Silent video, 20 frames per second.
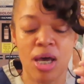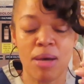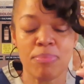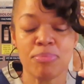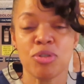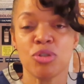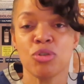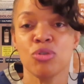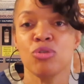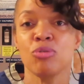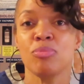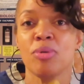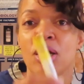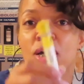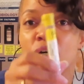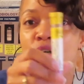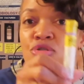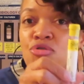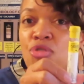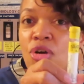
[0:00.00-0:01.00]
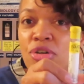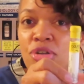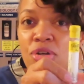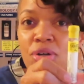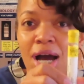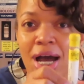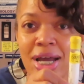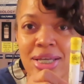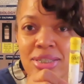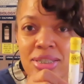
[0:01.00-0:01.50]
top tube Draw
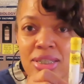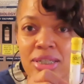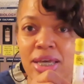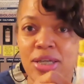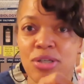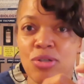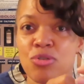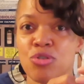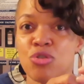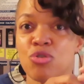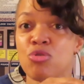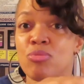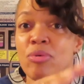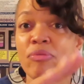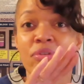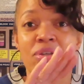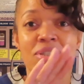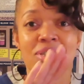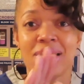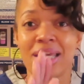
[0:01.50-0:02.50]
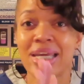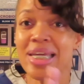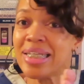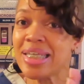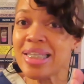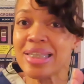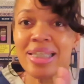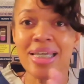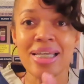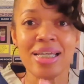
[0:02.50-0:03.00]
your isolator tube. If there's
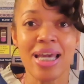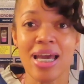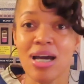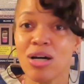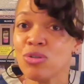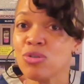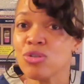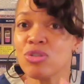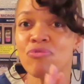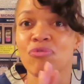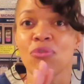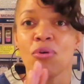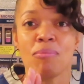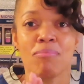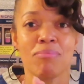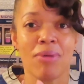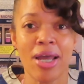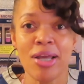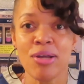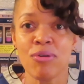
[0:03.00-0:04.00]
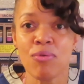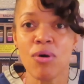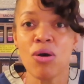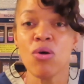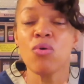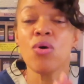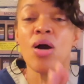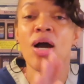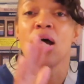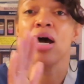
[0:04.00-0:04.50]
anything else for
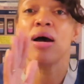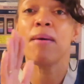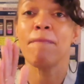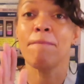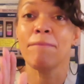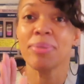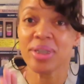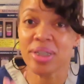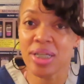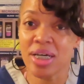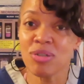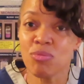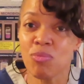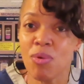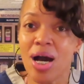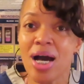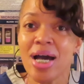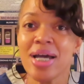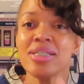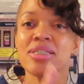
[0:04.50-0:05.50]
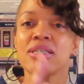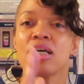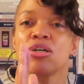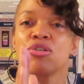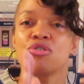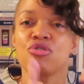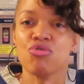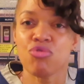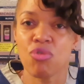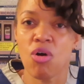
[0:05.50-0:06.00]
micro blood wise,
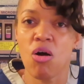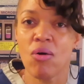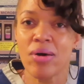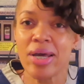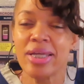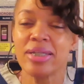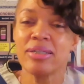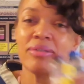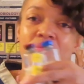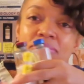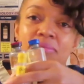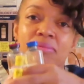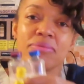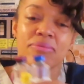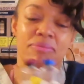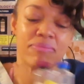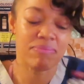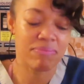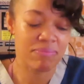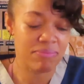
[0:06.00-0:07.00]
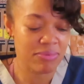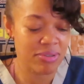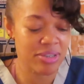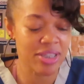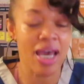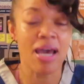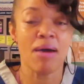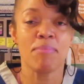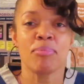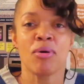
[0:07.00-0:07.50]
draw it.
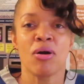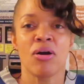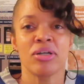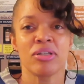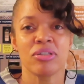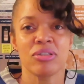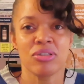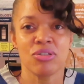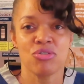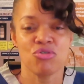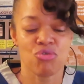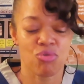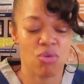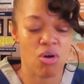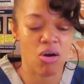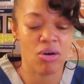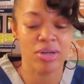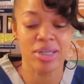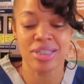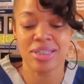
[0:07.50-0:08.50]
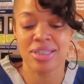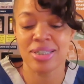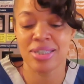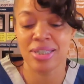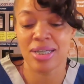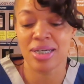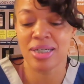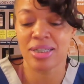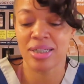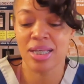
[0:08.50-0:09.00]
That part of the draw is
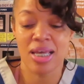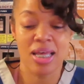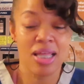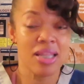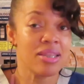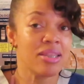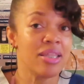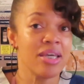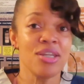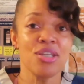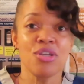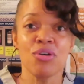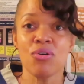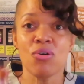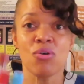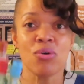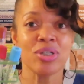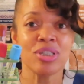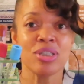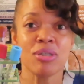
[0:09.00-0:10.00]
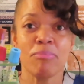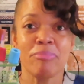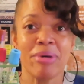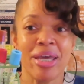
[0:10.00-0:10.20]
done. Then you're on to